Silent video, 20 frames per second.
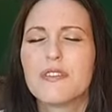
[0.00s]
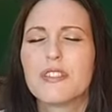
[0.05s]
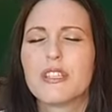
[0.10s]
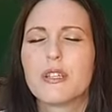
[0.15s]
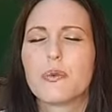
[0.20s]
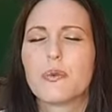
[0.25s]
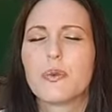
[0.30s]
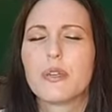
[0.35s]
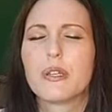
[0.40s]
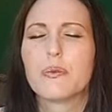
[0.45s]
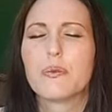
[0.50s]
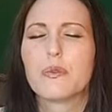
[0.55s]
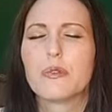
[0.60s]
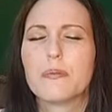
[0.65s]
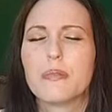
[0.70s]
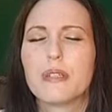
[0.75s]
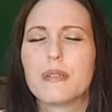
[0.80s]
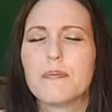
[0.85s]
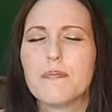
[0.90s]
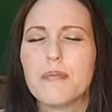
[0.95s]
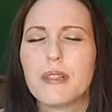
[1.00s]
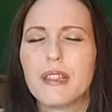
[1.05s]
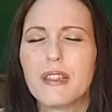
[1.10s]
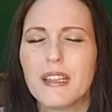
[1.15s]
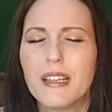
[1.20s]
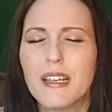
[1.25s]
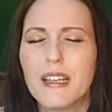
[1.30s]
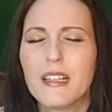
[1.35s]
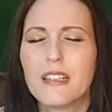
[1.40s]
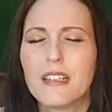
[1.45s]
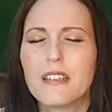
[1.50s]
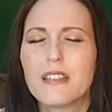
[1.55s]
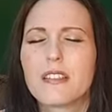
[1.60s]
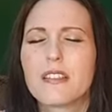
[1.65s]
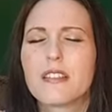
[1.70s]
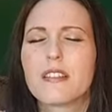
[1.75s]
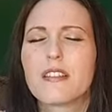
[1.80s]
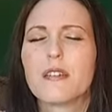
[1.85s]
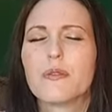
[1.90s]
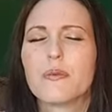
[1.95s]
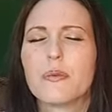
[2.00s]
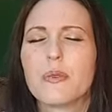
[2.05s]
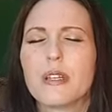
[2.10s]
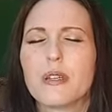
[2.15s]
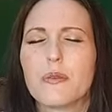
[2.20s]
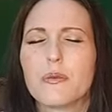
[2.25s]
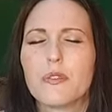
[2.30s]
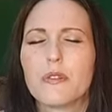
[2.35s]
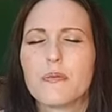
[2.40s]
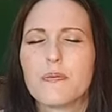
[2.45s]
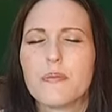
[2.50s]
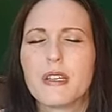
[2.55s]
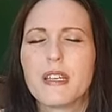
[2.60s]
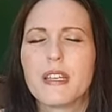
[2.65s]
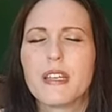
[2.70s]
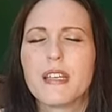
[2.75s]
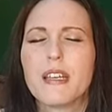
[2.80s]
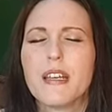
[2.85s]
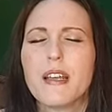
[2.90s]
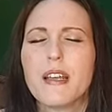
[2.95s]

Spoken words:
that we would be blessed, that we would be